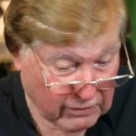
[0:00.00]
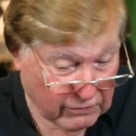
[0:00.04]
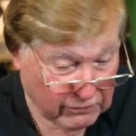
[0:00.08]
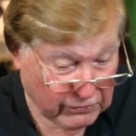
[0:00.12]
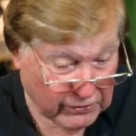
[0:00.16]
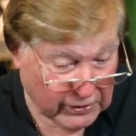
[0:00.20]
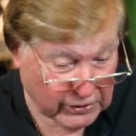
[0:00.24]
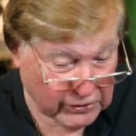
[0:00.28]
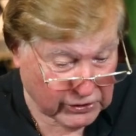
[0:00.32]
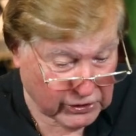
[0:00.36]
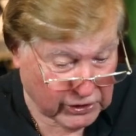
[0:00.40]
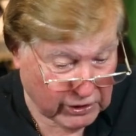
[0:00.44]

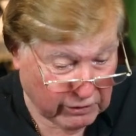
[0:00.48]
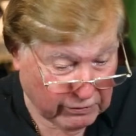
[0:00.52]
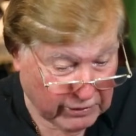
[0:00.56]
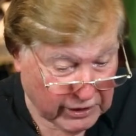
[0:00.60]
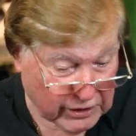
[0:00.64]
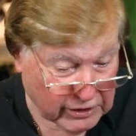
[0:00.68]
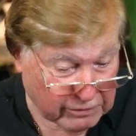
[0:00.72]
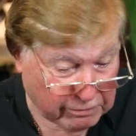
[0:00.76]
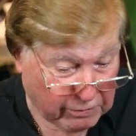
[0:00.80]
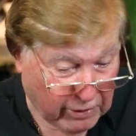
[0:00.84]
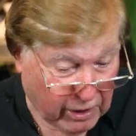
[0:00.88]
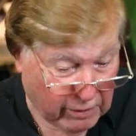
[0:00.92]
First
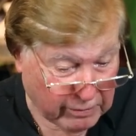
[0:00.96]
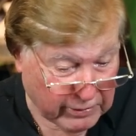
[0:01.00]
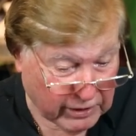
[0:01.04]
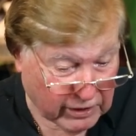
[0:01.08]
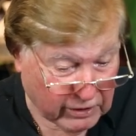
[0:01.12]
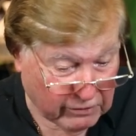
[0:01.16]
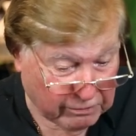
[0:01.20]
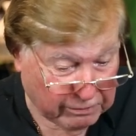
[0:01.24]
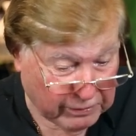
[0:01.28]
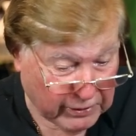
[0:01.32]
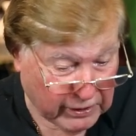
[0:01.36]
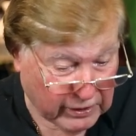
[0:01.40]
US
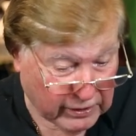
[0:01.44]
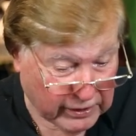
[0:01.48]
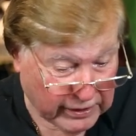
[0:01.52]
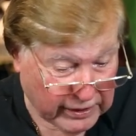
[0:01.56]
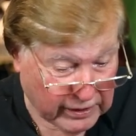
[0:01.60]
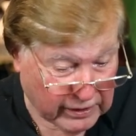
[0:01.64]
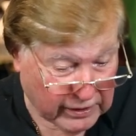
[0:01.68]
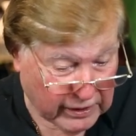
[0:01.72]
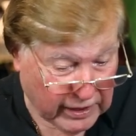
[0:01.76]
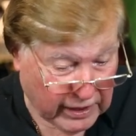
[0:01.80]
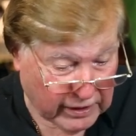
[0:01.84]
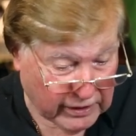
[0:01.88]
bombing of
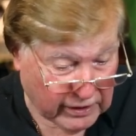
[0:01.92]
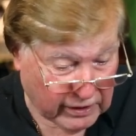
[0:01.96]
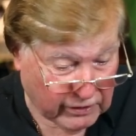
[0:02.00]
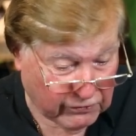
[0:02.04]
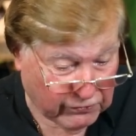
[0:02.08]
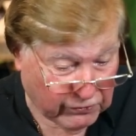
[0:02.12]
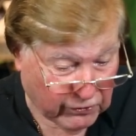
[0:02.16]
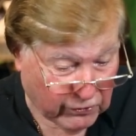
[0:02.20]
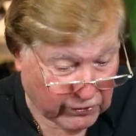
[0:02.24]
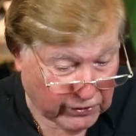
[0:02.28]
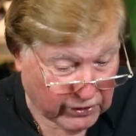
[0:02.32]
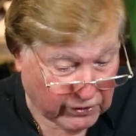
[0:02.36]
Berlin,
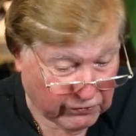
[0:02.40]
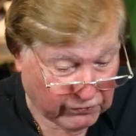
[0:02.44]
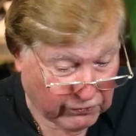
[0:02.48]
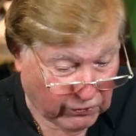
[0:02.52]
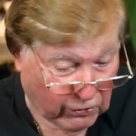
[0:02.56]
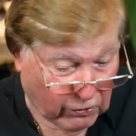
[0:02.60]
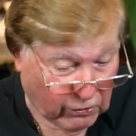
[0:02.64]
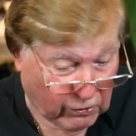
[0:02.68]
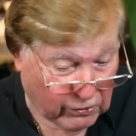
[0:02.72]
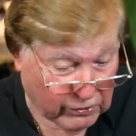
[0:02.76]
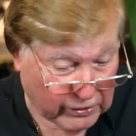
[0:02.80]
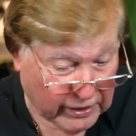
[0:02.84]

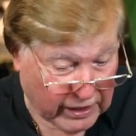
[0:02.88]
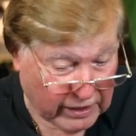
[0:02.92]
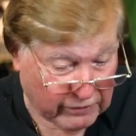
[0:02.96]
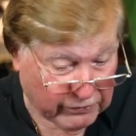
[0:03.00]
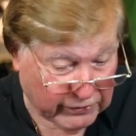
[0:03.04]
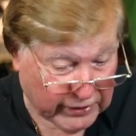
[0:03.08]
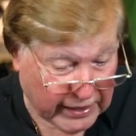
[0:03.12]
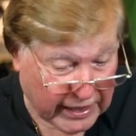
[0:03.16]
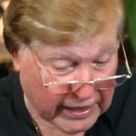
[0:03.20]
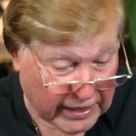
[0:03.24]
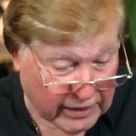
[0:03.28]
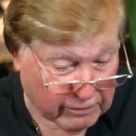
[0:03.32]
1944,
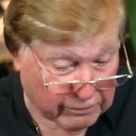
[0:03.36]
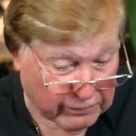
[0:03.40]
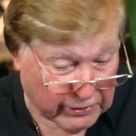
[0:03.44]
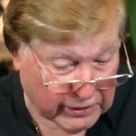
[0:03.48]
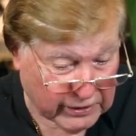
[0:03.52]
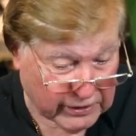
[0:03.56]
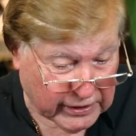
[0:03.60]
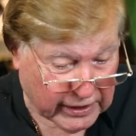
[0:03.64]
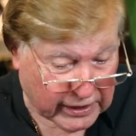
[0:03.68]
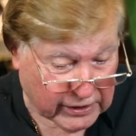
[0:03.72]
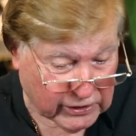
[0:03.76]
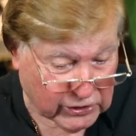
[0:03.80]
David
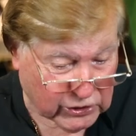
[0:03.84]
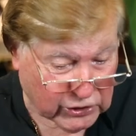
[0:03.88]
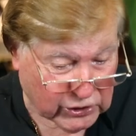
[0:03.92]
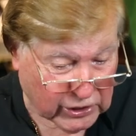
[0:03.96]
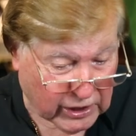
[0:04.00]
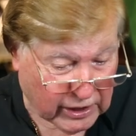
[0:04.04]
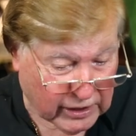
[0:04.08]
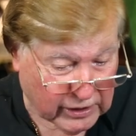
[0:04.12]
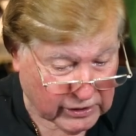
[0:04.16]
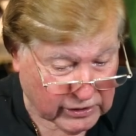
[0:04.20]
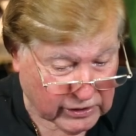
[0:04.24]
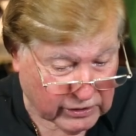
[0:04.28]
Attenborough takes
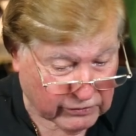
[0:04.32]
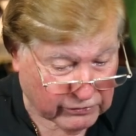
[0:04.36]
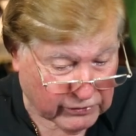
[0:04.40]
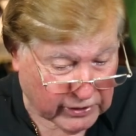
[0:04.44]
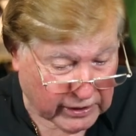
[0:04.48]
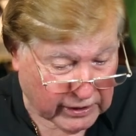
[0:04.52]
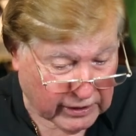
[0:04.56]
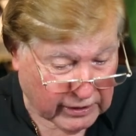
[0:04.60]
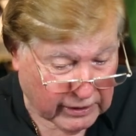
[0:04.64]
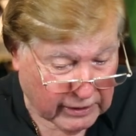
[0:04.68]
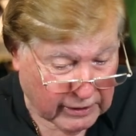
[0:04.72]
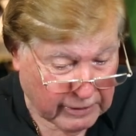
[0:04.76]
charge of
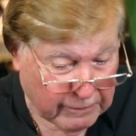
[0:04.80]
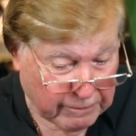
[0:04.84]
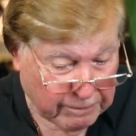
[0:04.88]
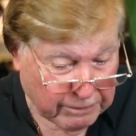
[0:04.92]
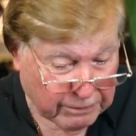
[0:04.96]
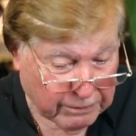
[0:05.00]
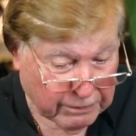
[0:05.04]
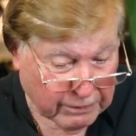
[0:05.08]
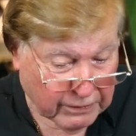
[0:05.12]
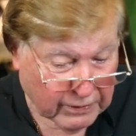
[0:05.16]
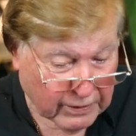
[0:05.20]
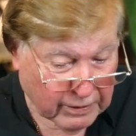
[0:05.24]
the
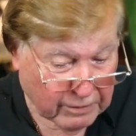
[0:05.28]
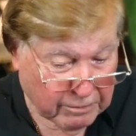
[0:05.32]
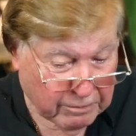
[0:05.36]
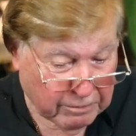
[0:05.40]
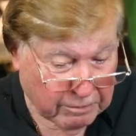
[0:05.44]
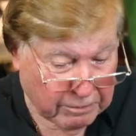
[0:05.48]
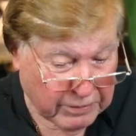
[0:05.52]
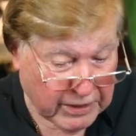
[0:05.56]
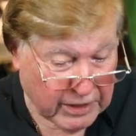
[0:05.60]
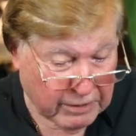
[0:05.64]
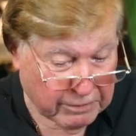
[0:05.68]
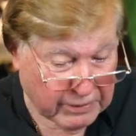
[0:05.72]

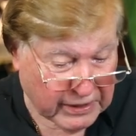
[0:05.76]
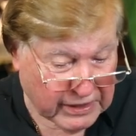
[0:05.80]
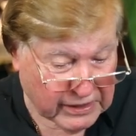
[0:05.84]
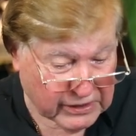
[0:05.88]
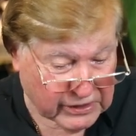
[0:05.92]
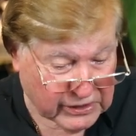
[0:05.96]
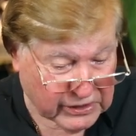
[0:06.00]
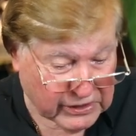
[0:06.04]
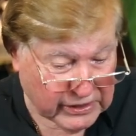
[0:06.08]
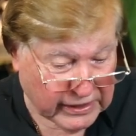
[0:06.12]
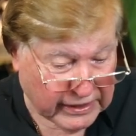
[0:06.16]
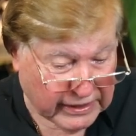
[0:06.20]

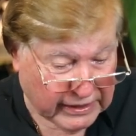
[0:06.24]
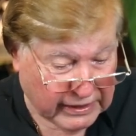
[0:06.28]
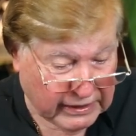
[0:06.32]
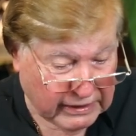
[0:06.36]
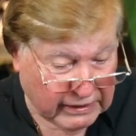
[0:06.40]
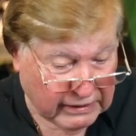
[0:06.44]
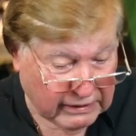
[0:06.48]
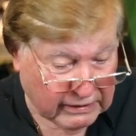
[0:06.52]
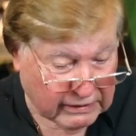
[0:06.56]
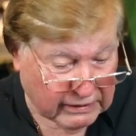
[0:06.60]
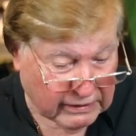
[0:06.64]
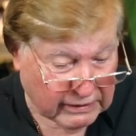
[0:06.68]

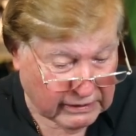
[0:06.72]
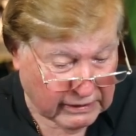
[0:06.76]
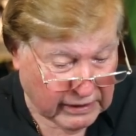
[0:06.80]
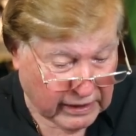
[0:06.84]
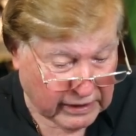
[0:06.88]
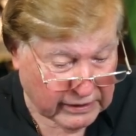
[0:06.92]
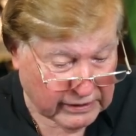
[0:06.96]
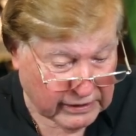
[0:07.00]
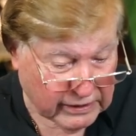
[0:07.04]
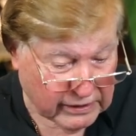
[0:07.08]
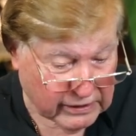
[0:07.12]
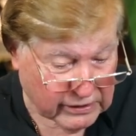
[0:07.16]
BBC in
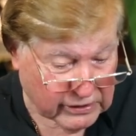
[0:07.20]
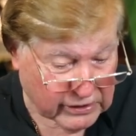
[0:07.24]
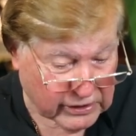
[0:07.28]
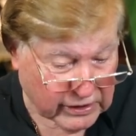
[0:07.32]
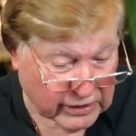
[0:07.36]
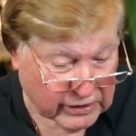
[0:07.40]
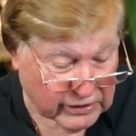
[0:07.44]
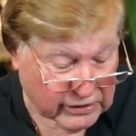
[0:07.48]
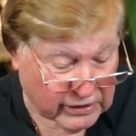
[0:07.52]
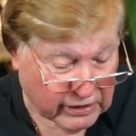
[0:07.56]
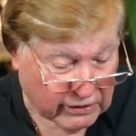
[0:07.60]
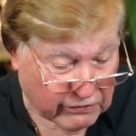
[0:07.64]

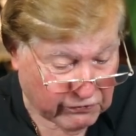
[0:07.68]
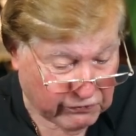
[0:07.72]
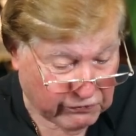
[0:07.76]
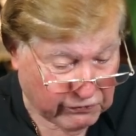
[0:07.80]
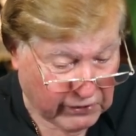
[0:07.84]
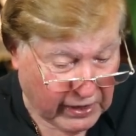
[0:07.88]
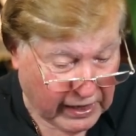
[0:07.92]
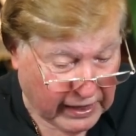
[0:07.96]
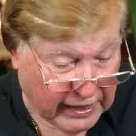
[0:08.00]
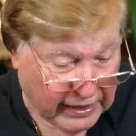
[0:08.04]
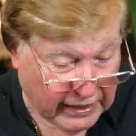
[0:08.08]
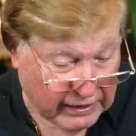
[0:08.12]

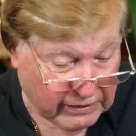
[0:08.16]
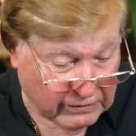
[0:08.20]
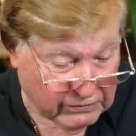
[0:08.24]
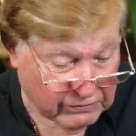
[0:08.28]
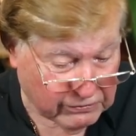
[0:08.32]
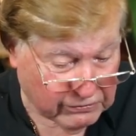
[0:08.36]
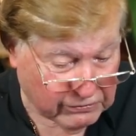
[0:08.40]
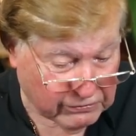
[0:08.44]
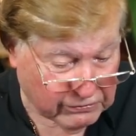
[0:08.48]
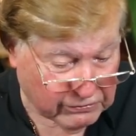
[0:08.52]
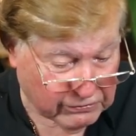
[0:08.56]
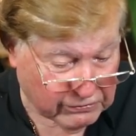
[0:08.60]

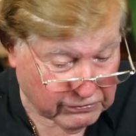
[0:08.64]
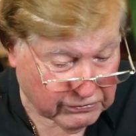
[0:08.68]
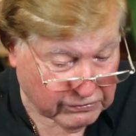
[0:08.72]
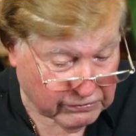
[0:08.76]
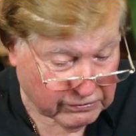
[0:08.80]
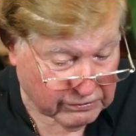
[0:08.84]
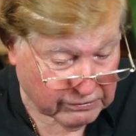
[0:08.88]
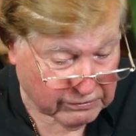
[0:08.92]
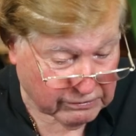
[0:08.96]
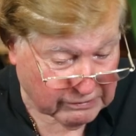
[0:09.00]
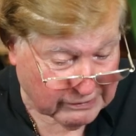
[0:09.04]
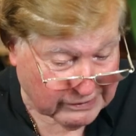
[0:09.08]

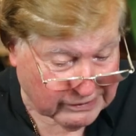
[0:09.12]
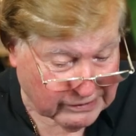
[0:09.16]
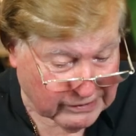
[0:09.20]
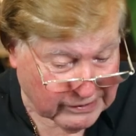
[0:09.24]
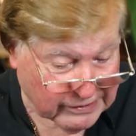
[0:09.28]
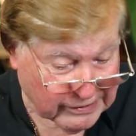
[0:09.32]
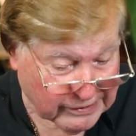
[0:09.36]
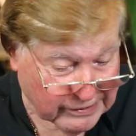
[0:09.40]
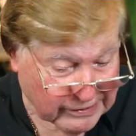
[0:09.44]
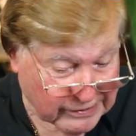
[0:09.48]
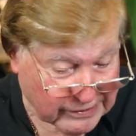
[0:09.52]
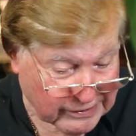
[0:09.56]

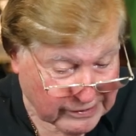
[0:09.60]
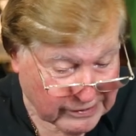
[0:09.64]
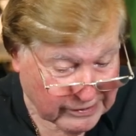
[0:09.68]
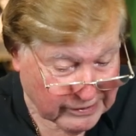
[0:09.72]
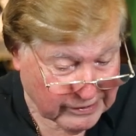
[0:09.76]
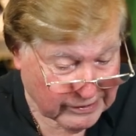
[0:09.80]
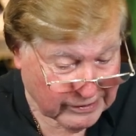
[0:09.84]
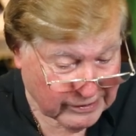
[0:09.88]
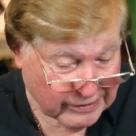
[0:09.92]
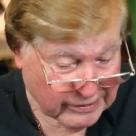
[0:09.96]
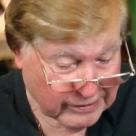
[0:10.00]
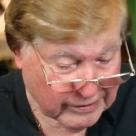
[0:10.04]

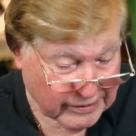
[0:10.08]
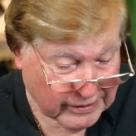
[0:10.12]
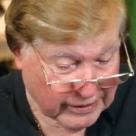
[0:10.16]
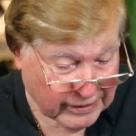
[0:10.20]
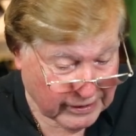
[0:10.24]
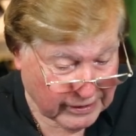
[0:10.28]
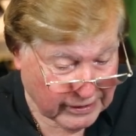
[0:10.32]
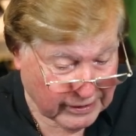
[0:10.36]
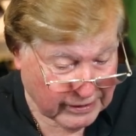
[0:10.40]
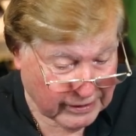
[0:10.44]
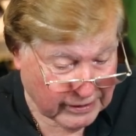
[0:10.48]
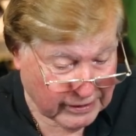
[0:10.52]
1965.
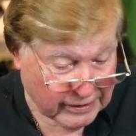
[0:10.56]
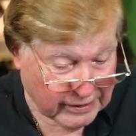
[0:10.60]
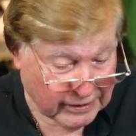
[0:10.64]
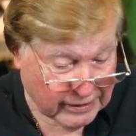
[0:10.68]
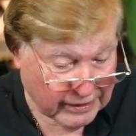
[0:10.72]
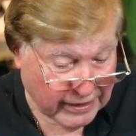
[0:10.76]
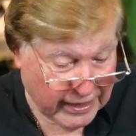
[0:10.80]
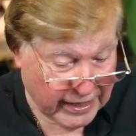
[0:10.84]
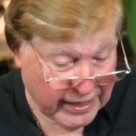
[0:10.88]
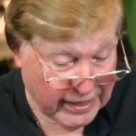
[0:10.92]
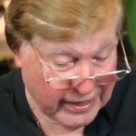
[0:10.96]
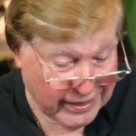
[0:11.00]

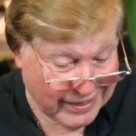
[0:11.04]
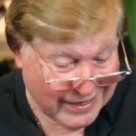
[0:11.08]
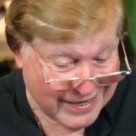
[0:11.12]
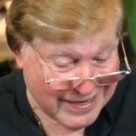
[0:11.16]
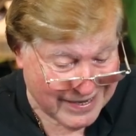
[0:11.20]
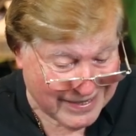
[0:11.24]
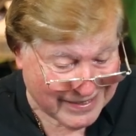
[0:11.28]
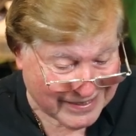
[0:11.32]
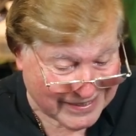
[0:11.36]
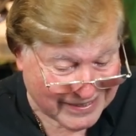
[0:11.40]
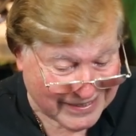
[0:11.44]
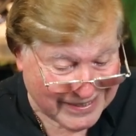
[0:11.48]

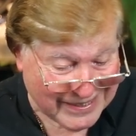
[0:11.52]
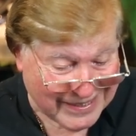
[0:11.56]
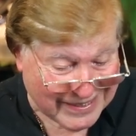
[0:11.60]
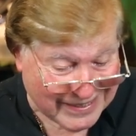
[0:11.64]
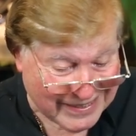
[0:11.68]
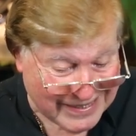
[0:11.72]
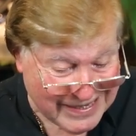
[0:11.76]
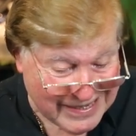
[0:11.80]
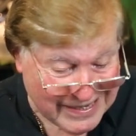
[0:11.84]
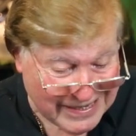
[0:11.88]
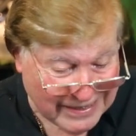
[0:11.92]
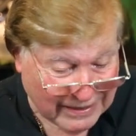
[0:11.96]

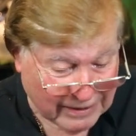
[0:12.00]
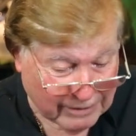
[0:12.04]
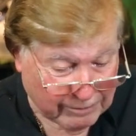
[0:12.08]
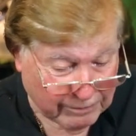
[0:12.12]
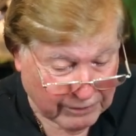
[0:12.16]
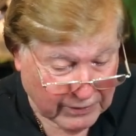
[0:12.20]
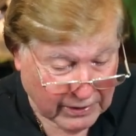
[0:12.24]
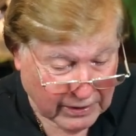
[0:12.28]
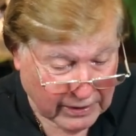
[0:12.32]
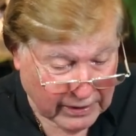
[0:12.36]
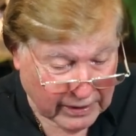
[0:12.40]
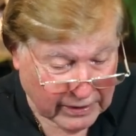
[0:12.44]
AEC
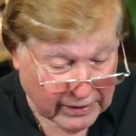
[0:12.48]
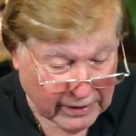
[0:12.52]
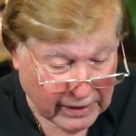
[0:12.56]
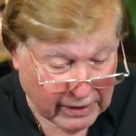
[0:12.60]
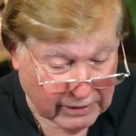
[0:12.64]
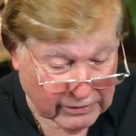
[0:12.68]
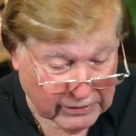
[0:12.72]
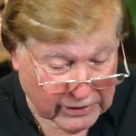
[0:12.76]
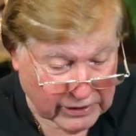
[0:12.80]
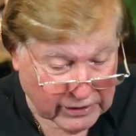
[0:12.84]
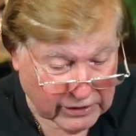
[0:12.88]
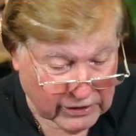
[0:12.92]

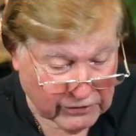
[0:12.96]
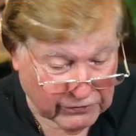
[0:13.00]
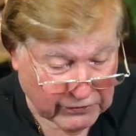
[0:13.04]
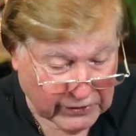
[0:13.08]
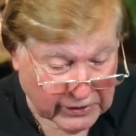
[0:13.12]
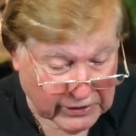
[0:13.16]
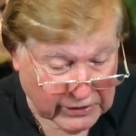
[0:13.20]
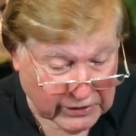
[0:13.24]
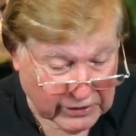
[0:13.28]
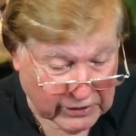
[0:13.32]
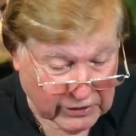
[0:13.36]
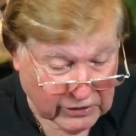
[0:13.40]
announced its
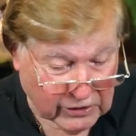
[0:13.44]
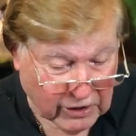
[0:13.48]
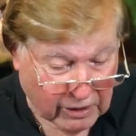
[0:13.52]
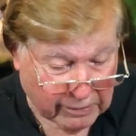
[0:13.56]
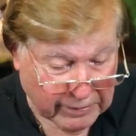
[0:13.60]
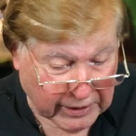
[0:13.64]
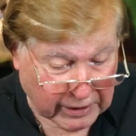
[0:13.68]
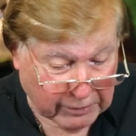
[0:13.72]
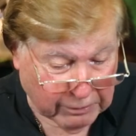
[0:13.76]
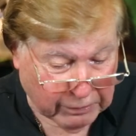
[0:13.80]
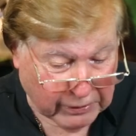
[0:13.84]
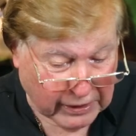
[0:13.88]
first
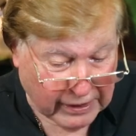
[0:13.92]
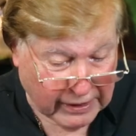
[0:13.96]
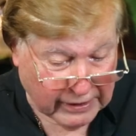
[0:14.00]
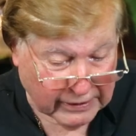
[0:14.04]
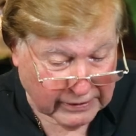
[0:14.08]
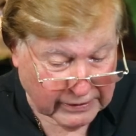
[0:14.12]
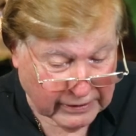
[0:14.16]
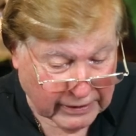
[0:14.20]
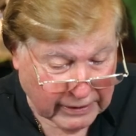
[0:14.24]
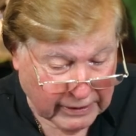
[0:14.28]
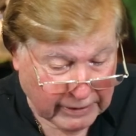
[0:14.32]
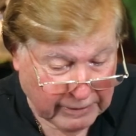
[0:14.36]
atomic
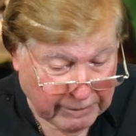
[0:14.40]
plant